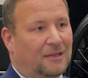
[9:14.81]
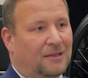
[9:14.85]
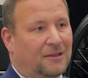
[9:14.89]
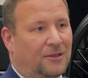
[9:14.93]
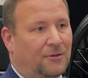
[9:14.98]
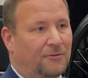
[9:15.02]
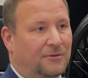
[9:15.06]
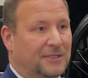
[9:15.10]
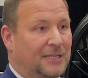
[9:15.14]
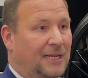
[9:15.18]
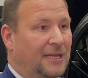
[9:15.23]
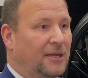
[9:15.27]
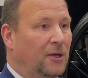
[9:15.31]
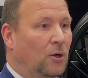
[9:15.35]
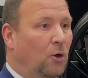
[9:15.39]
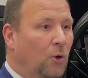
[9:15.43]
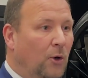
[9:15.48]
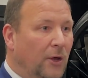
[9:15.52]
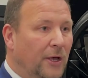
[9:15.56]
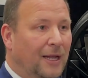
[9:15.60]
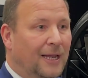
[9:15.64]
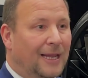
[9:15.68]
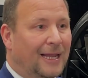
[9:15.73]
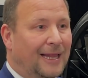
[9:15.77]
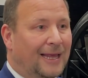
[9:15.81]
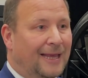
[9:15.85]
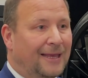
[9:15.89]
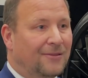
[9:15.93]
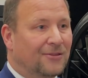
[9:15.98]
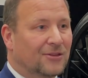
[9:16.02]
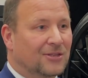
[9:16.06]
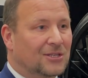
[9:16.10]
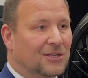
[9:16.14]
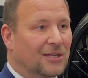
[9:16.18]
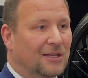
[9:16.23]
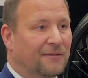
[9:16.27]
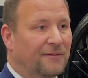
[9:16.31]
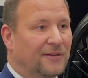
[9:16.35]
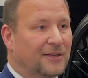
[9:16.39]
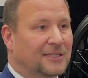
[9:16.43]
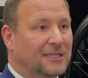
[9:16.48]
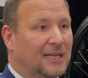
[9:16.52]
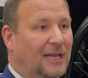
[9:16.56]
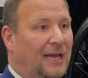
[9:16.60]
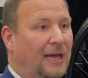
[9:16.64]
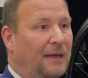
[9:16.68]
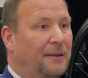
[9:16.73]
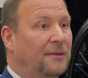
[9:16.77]
there isn't any oil in the
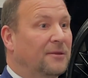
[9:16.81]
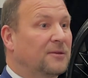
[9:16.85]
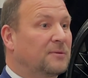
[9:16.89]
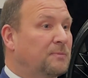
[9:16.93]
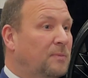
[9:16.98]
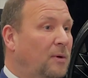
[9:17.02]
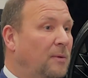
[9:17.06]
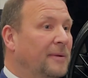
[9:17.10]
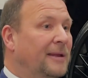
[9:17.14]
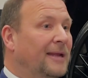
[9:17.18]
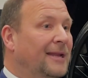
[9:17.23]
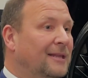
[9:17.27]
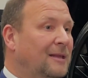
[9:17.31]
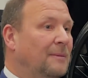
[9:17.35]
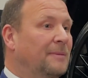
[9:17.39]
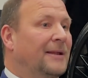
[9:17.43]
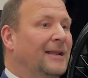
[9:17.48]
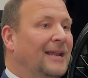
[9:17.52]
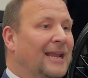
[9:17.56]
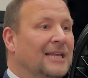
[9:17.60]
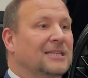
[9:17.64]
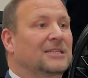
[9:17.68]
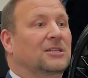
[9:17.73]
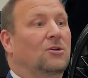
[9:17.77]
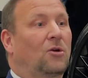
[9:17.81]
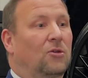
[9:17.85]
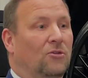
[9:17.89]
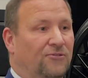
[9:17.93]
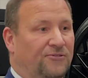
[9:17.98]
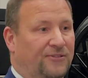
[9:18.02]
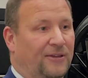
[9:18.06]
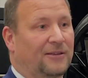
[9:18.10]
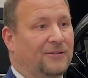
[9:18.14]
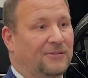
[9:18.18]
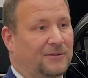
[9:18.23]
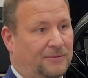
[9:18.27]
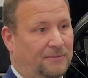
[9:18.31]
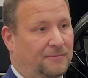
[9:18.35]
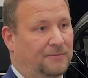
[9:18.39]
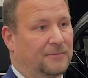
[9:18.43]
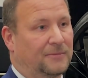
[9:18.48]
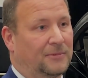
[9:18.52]
service and there's probably a little bit less content